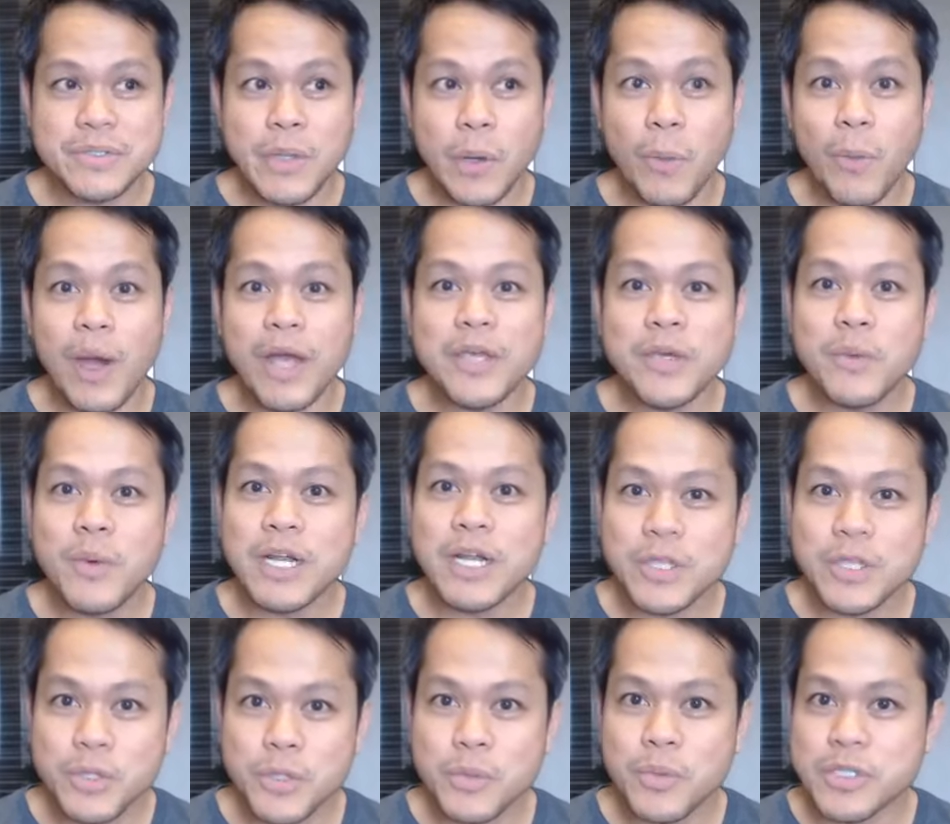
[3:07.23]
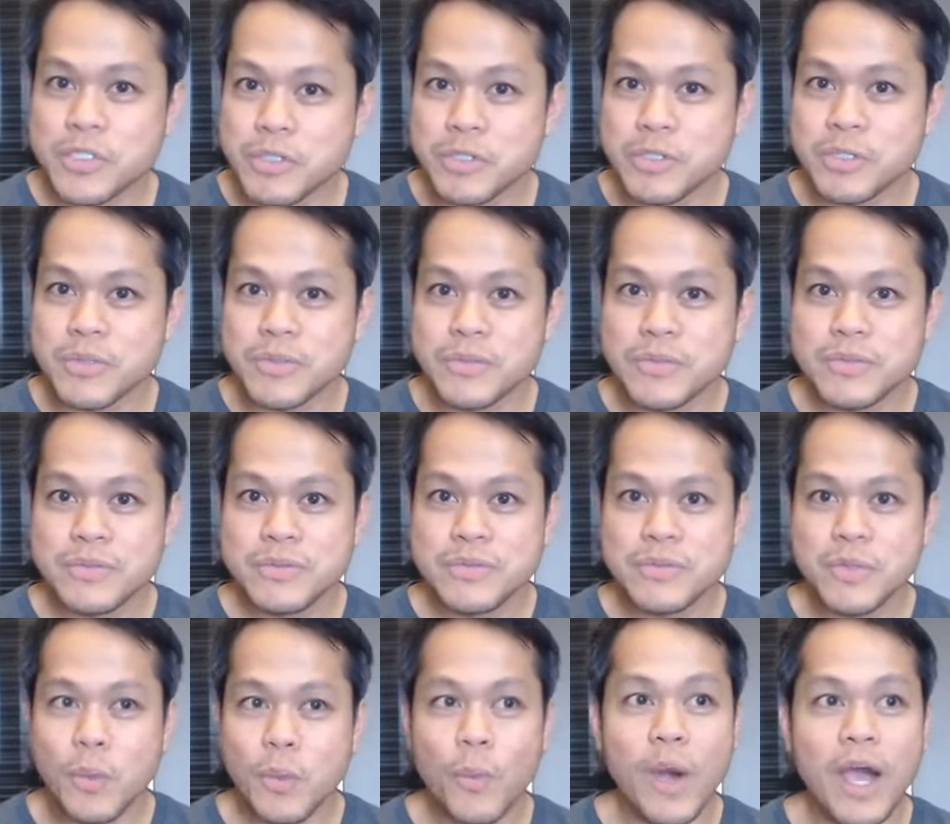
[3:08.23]
Why you want to do what you do?
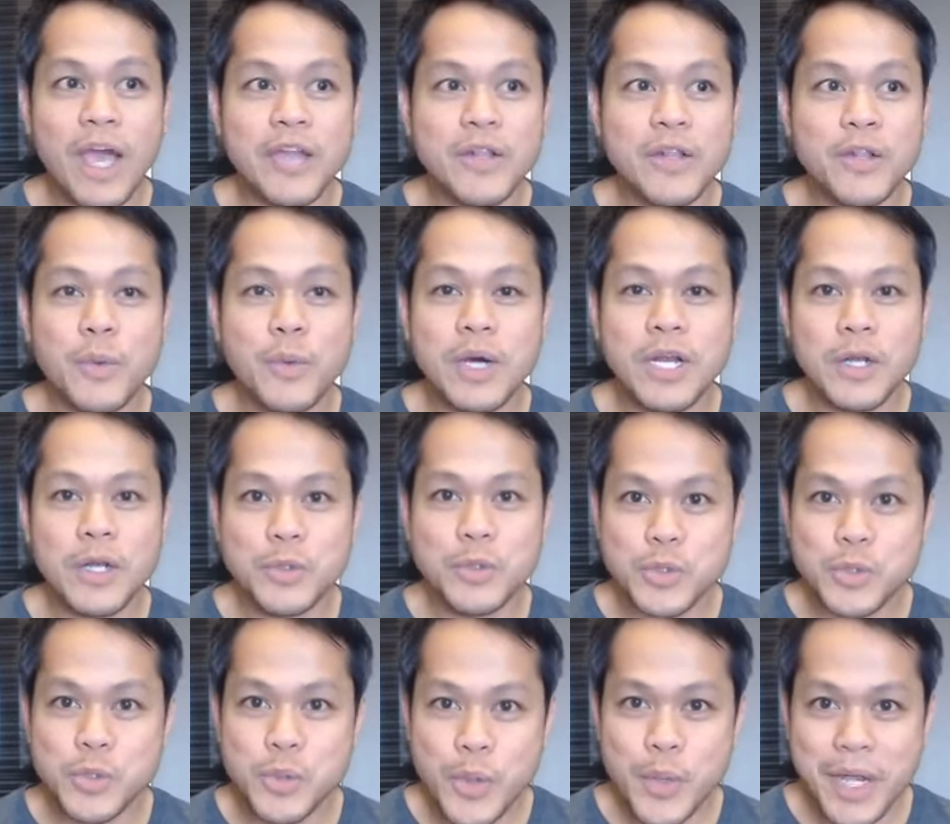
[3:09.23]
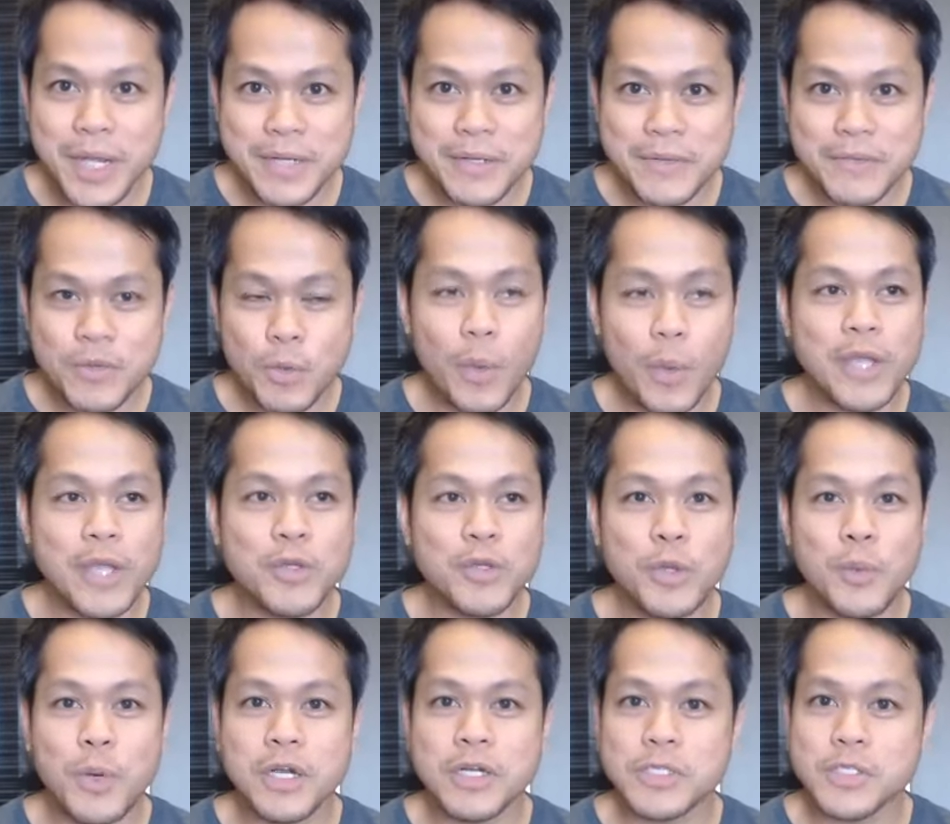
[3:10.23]
Why do you want to lose weight? Why do
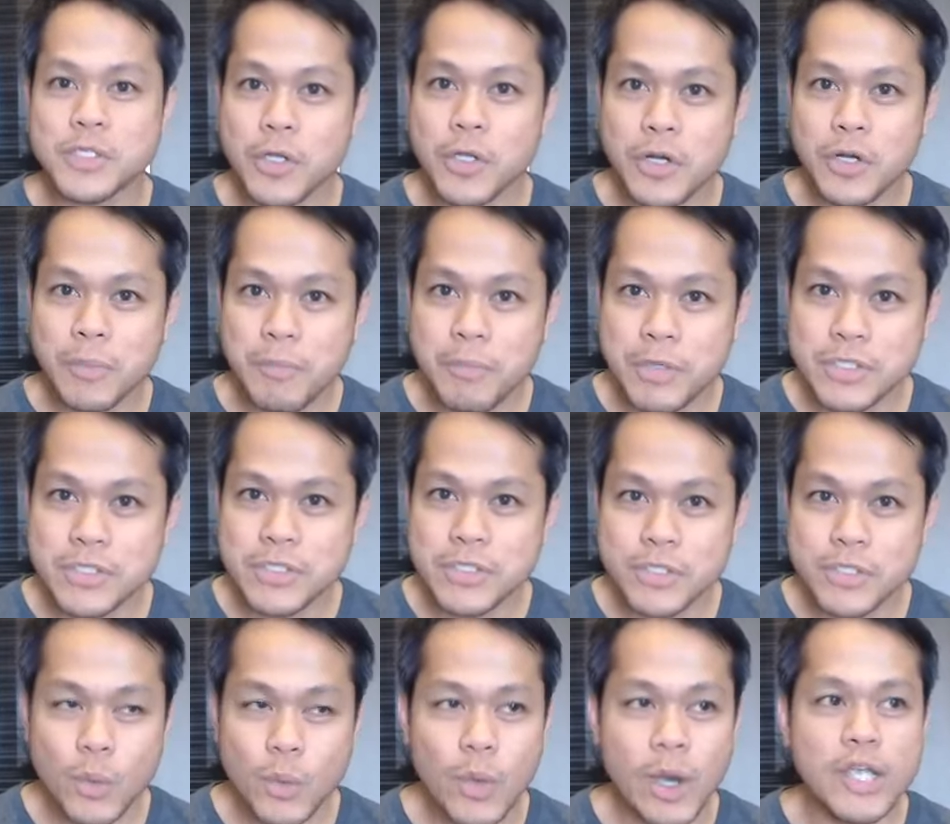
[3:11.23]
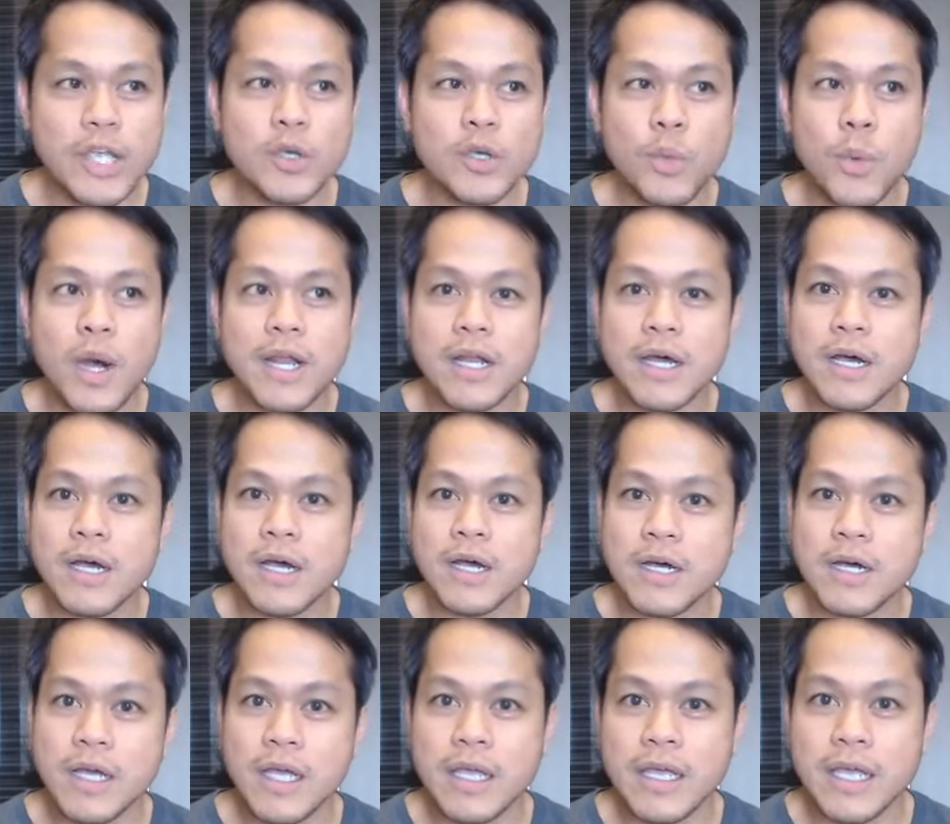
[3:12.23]
you want to start a business? Why you want
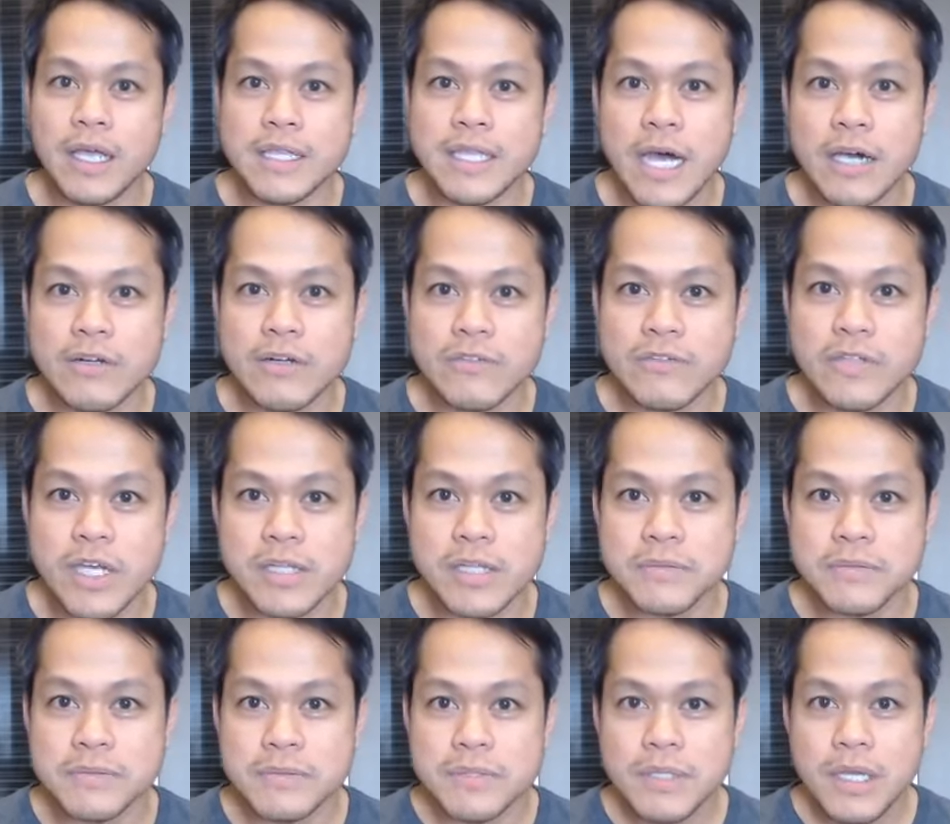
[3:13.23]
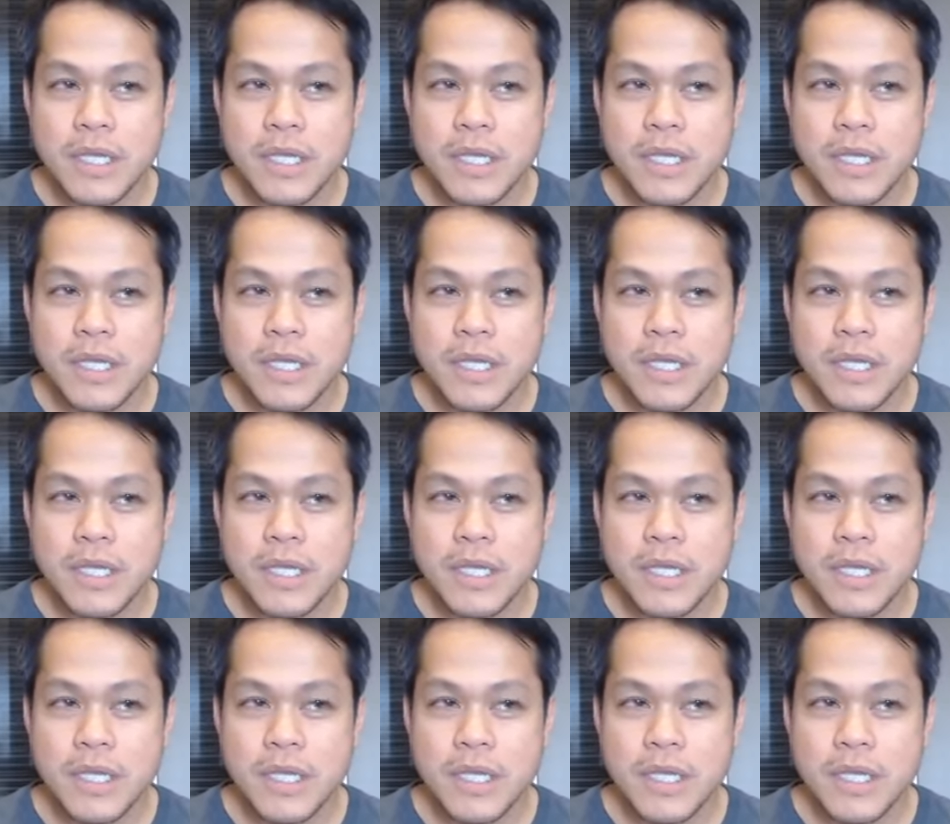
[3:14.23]
to get out of debt?